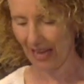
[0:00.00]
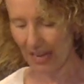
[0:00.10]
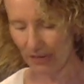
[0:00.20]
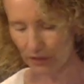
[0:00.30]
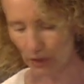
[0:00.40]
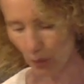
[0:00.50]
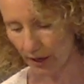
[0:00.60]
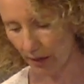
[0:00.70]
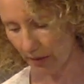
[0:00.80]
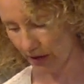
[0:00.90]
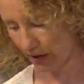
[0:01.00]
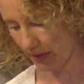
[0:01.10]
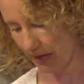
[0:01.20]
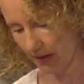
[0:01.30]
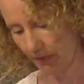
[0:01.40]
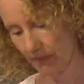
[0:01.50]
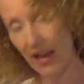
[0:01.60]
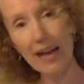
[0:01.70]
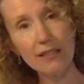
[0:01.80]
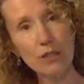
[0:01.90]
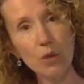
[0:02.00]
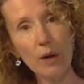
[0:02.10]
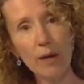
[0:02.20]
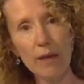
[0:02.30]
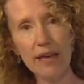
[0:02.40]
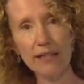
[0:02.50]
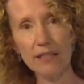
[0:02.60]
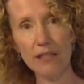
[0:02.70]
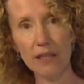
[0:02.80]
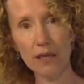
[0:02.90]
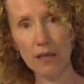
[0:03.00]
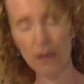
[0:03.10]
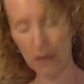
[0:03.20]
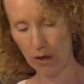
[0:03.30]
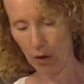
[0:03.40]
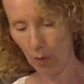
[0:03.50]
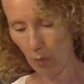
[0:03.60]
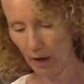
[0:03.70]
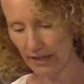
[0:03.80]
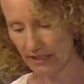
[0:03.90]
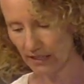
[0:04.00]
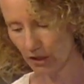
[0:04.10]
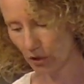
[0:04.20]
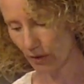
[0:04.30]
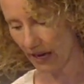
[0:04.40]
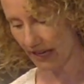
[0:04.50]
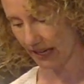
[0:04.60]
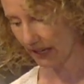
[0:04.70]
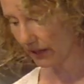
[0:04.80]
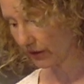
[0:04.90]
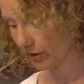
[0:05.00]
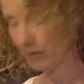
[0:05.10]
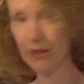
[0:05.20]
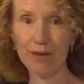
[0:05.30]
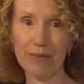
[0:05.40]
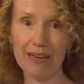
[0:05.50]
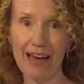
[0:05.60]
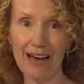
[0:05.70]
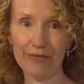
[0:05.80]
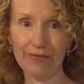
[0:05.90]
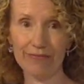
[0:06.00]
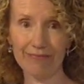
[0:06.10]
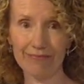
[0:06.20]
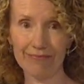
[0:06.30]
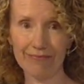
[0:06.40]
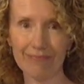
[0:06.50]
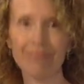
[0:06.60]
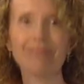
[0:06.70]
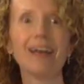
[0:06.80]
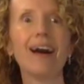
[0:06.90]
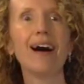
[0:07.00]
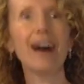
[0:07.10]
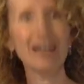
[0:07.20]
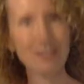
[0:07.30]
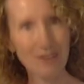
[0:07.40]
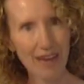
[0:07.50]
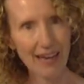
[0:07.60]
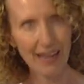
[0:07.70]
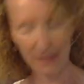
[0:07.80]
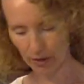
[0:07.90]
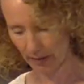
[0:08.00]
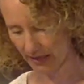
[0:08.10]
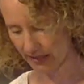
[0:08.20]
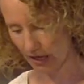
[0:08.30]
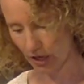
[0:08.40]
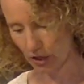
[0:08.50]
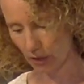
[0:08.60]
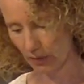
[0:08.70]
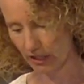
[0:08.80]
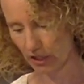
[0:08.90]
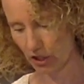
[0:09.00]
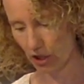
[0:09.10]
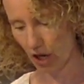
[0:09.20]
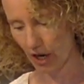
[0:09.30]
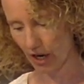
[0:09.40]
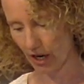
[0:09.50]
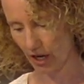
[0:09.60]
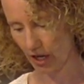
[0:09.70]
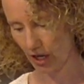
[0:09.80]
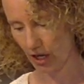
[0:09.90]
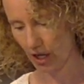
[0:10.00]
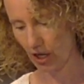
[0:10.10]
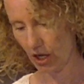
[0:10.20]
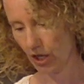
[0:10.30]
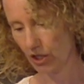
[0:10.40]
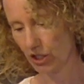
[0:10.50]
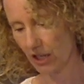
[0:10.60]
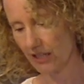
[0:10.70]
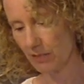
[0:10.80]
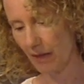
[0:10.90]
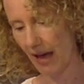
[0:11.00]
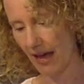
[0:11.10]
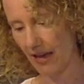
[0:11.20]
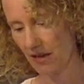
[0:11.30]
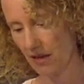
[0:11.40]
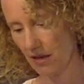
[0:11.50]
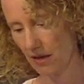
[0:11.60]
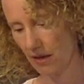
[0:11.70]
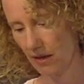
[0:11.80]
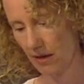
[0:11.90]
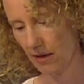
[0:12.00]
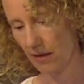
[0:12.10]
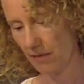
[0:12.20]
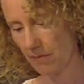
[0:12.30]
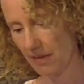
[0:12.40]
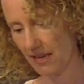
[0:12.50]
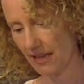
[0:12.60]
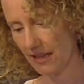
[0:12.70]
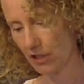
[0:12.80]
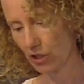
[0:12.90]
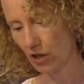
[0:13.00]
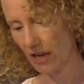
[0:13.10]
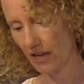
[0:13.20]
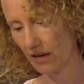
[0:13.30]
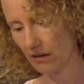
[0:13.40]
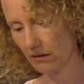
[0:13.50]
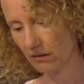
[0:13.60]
And if a square pyramid has a square base, what does a triangular pyramid have? A triangle base. So we're going to start just by making this triangle.